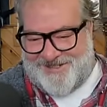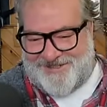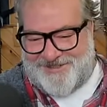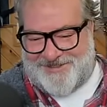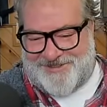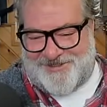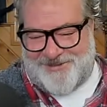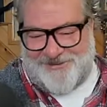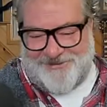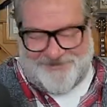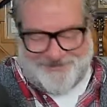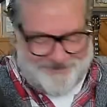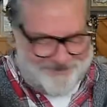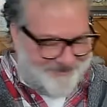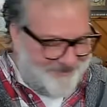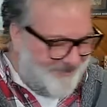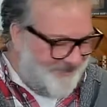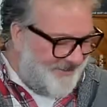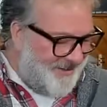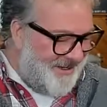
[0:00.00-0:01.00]
So,
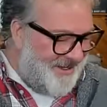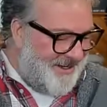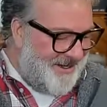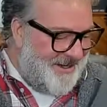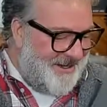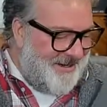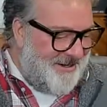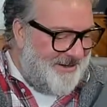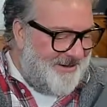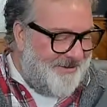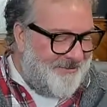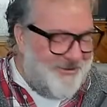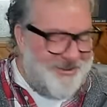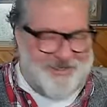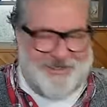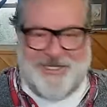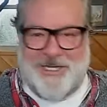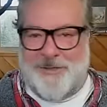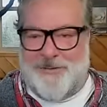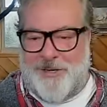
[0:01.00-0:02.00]
we're
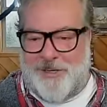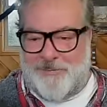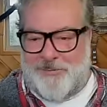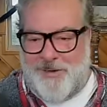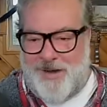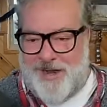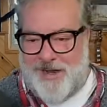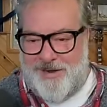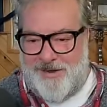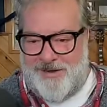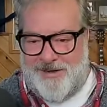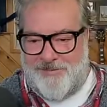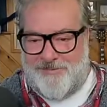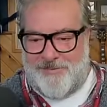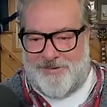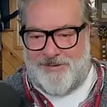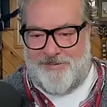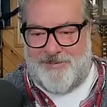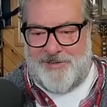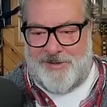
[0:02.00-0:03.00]
going to say a quick prayer, and
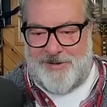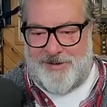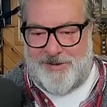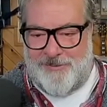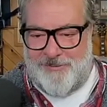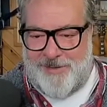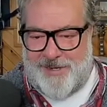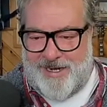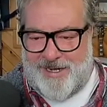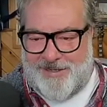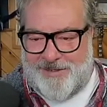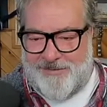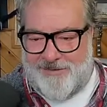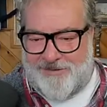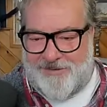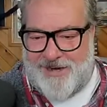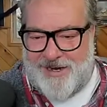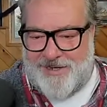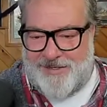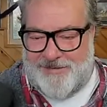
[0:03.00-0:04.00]
we're going to be on our way.
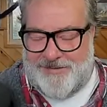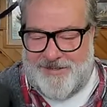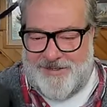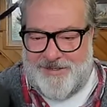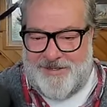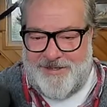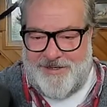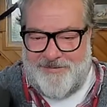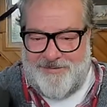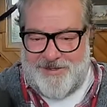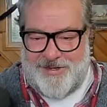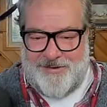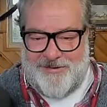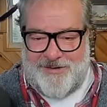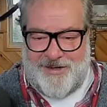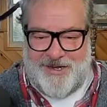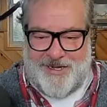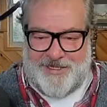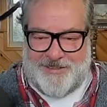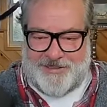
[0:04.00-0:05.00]
All right? Here we
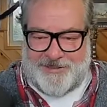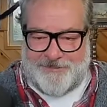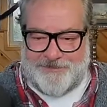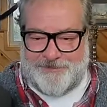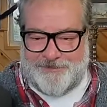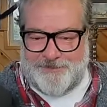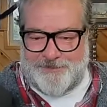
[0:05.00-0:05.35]
go, guys.